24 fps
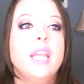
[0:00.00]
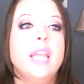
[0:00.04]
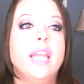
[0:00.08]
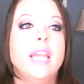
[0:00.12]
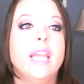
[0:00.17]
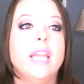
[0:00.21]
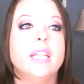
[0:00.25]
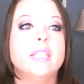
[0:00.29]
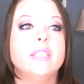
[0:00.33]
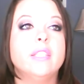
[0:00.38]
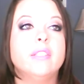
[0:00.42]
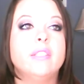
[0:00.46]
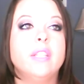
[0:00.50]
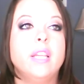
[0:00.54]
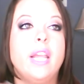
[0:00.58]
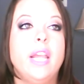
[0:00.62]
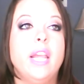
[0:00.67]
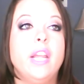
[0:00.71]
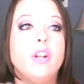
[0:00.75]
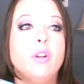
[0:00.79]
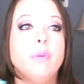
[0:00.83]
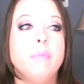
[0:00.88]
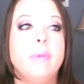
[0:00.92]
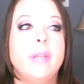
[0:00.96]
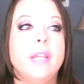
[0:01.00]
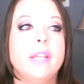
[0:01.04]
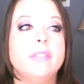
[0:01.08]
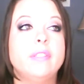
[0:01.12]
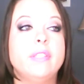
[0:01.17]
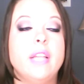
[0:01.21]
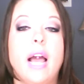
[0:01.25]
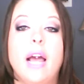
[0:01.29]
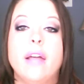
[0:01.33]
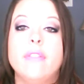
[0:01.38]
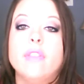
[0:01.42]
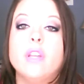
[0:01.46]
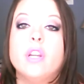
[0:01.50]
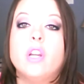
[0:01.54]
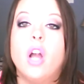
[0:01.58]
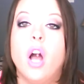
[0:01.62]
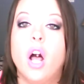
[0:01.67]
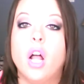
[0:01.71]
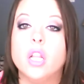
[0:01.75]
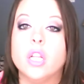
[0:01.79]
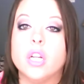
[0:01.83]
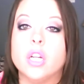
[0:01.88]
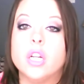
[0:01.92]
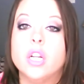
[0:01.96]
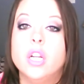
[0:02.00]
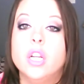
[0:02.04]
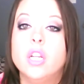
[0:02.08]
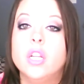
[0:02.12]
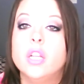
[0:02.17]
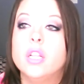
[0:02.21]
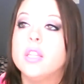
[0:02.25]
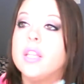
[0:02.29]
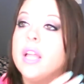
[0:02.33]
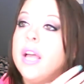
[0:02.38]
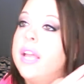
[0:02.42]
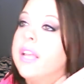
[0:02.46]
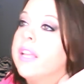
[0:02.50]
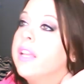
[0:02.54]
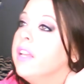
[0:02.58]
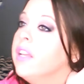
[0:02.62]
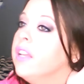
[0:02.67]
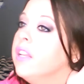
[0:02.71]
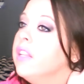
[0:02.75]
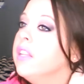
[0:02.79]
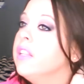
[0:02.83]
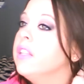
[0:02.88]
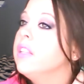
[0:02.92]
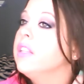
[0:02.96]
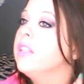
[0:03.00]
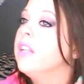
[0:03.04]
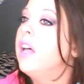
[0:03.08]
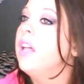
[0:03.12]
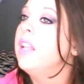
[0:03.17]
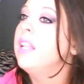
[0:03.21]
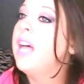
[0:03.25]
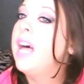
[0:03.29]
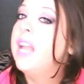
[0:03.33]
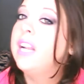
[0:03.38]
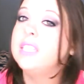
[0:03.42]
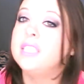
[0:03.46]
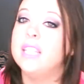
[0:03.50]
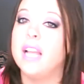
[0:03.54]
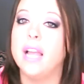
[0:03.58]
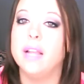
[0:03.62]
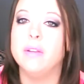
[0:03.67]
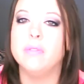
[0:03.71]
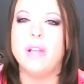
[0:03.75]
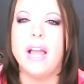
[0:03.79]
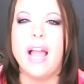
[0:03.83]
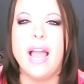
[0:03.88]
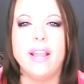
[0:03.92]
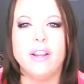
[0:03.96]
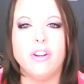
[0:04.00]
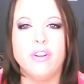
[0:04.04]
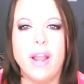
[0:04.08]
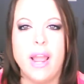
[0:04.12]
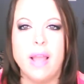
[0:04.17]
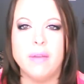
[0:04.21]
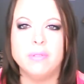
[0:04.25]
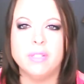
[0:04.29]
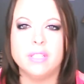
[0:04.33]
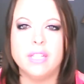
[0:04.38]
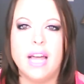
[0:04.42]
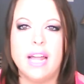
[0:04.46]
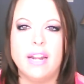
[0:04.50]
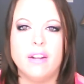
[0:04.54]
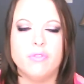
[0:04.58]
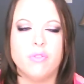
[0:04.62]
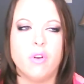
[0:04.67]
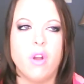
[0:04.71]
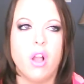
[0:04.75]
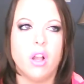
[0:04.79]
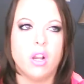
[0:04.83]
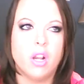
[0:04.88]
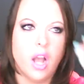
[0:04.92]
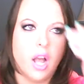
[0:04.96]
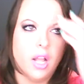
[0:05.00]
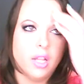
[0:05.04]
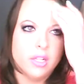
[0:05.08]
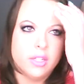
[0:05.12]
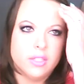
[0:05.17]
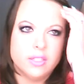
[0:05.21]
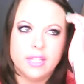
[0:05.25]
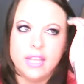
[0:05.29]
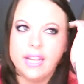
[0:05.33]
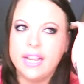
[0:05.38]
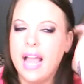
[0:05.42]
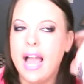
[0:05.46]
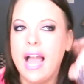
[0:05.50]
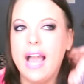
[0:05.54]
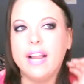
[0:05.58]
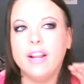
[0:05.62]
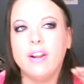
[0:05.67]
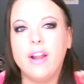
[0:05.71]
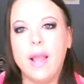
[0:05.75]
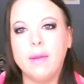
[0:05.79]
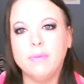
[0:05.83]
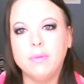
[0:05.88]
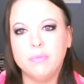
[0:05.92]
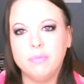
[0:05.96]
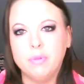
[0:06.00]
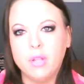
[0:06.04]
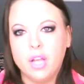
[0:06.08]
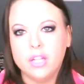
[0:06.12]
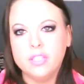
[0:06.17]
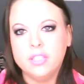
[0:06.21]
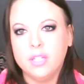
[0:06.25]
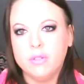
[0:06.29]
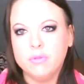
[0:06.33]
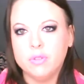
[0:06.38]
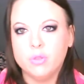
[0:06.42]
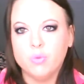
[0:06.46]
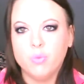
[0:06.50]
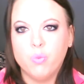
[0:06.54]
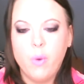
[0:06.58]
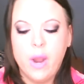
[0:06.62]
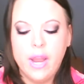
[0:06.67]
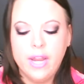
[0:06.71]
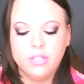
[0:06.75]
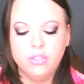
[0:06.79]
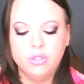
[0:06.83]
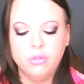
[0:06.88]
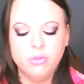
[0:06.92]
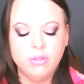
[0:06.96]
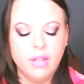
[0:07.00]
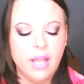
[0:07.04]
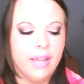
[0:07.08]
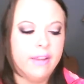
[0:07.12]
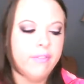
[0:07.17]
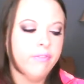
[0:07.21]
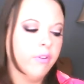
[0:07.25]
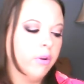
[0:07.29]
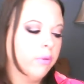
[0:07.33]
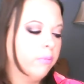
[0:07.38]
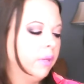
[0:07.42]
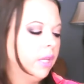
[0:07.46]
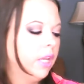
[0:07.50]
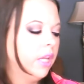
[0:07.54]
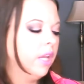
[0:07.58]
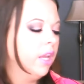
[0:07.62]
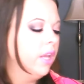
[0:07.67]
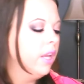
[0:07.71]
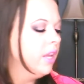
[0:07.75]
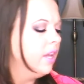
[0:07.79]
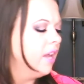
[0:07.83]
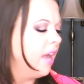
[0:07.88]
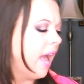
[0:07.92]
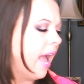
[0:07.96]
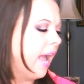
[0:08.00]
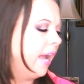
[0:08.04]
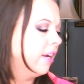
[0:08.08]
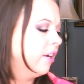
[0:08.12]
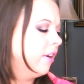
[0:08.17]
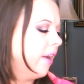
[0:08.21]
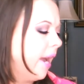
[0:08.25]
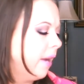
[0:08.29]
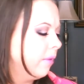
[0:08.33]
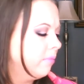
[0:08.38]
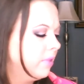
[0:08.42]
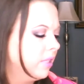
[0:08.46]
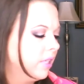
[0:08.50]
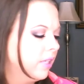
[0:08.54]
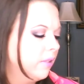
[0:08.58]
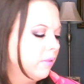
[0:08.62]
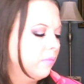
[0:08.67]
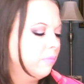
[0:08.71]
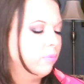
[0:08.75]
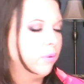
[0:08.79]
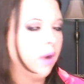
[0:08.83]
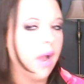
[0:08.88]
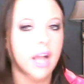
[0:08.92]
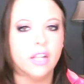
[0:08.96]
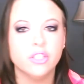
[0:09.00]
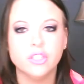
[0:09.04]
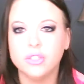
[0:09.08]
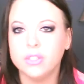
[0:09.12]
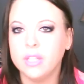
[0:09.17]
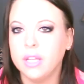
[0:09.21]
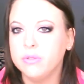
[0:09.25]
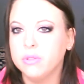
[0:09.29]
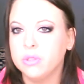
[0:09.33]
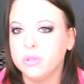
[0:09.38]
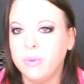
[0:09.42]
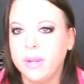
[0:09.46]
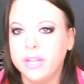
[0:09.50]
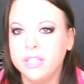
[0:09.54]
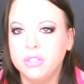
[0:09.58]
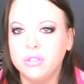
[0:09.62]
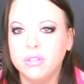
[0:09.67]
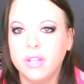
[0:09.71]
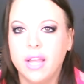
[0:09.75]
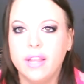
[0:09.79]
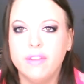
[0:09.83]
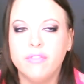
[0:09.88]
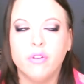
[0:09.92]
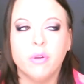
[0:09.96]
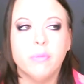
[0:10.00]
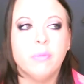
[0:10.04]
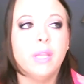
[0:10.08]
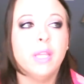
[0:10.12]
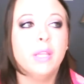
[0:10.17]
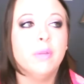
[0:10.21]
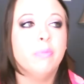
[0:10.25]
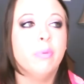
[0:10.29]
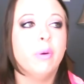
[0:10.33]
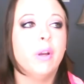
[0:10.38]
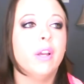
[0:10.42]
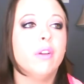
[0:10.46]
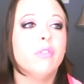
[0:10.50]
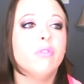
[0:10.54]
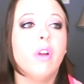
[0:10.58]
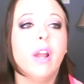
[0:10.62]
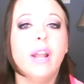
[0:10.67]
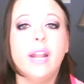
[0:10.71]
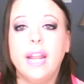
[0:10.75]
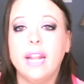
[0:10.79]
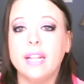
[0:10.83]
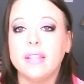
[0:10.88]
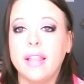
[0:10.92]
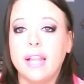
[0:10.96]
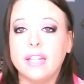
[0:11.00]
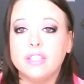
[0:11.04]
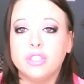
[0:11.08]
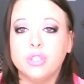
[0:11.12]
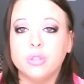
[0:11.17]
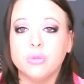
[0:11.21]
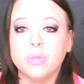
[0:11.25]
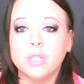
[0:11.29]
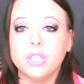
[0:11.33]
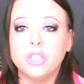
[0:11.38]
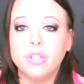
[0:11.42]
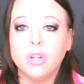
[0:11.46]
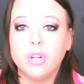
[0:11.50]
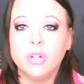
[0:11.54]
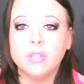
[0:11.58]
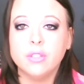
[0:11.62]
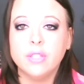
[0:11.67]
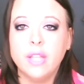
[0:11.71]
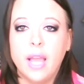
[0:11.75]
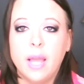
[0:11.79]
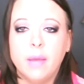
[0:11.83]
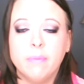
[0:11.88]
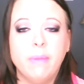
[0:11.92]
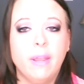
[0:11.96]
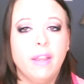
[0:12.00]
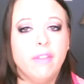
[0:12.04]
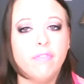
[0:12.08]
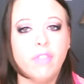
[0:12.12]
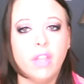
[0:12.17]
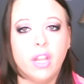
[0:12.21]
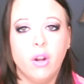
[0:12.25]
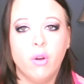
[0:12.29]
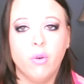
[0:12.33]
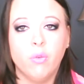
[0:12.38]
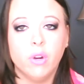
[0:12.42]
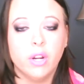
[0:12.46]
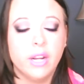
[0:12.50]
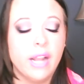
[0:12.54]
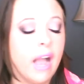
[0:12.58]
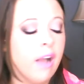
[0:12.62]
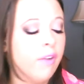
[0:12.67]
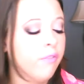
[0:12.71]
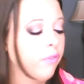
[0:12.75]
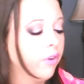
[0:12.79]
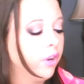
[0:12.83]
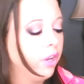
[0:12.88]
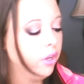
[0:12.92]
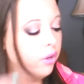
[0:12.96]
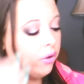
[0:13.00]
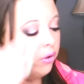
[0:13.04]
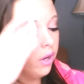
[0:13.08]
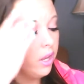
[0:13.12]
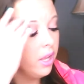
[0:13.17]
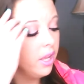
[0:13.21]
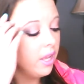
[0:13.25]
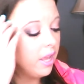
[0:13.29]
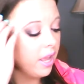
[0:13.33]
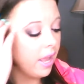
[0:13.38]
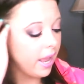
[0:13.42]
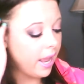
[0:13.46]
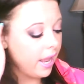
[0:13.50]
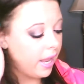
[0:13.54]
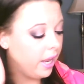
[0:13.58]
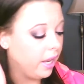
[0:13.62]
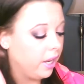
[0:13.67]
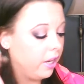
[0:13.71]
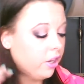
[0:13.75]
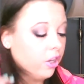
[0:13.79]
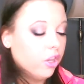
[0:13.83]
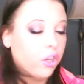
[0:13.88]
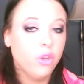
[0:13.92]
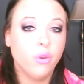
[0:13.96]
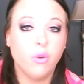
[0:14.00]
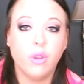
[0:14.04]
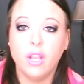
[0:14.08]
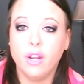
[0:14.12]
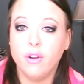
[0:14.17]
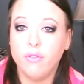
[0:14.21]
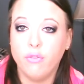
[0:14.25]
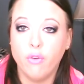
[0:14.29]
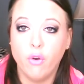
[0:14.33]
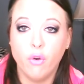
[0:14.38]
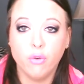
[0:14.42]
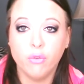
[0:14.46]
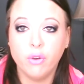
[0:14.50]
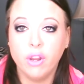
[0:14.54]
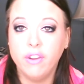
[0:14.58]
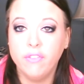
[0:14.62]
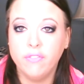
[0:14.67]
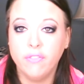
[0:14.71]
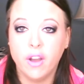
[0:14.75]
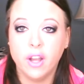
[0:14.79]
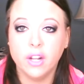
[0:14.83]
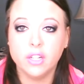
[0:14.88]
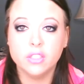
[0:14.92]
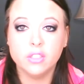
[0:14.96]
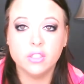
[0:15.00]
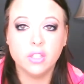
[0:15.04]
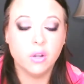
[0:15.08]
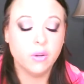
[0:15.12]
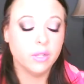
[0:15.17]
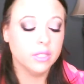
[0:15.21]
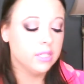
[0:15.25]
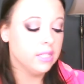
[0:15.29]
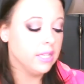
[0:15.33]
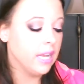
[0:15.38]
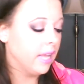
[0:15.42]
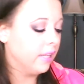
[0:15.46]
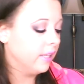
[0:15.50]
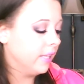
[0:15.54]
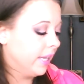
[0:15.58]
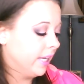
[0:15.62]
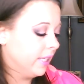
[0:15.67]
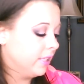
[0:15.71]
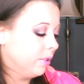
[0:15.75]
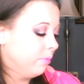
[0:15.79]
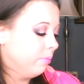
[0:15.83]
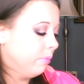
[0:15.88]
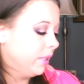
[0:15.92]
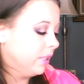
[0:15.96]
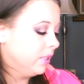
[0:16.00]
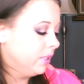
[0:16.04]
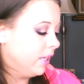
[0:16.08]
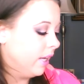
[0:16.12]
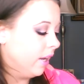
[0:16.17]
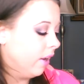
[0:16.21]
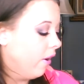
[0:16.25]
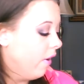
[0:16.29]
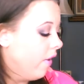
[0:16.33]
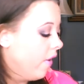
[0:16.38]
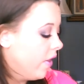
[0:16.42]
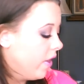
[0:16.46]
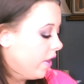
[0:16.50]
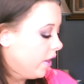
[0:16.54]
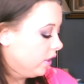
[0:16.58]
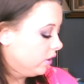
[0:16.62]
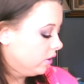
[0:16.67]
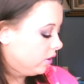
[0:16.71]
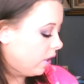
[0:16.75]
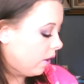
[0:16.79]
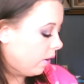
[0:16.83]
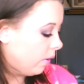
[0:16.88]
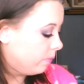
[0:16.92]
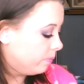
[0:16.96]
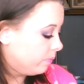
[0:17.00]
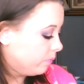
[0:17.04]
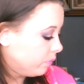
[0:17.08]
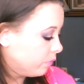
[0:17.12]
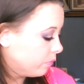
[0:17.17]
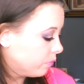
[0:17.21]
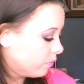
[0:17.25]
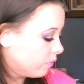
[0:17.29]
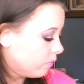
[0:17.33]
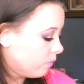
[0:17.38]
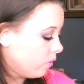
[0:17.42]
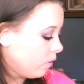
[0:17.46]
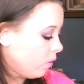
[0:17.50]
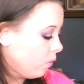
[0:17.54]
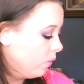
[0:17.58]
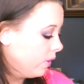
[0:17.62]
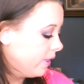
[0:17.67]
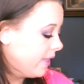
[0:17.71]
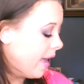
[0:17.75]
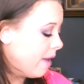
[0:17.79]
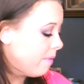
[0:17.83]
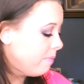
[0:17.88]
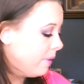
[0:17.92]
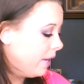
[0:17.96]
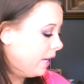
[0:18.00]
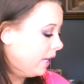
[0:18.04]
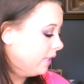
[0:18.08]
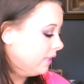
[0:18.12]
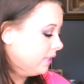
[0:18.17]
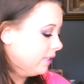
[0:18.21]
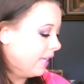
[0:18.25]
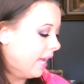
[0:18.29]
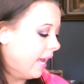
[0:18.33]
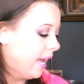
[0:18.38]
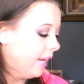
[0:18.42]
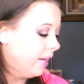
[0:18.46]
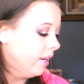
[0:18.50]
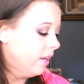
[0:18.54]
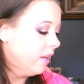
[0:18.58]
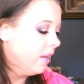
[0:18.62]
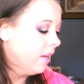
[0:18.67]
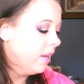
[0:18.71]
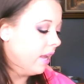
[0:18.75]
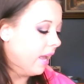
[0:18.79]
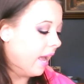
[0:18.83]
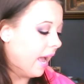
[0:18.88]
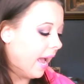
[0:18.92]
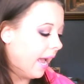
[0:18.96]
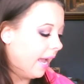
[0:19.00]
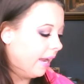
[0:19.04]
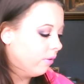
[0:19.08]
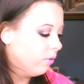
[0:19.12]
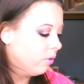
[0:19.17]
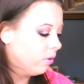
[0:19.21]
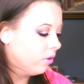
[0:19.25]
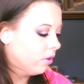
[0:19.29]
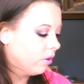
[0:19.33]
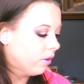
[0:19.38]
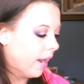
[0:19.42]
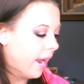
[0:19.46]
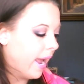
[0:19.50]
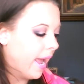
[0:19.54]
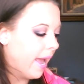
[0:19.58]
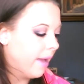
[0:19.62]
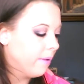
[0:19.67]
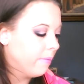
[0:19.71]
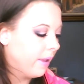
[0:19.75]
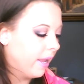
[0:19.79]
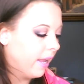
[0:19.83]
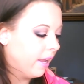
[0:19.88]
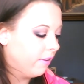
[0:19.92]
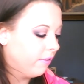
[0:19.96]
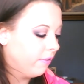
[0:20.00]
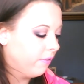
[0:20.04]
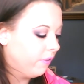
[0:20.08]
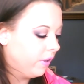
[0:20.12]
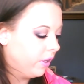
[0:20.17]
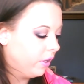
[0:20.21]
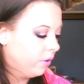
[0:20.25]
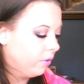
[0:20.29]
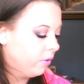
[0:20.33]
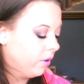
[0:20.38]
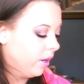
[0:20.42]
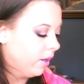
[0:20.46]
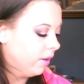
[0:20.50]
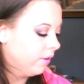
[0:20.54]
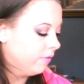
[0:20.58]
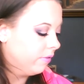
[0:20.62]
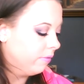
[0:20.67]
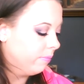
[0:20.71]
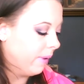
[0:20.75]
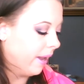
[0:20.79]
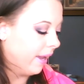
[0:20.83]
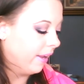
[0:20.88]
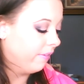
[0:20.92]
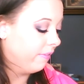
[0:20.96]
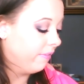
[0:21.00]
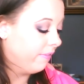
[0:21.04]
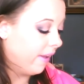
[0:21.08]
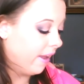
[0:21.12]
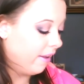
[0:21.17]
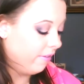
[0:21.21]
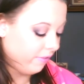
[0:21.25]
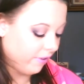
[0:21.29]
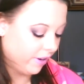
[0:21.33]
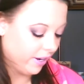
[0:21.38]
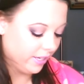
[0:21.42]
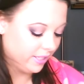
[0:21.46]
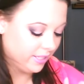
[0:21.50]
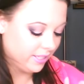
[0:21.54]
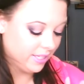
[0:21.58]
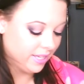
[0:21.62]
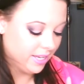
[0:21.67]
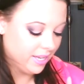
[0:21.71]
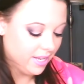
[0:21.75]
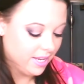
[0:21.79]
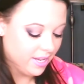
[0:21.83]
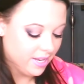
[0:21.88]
is it's a hit or miss on the color. Like, a lot of time, I grabbed a lot of wrong colors. Like, I grabbed a blush that was way too light for me. I grabbed a bronzer that was way too light for me. But Rite Aid lets you return them if they don't work out for you, and you get a full refund. So it's not like it's a big deal. So, with that being said, I will grab a few of my favorites.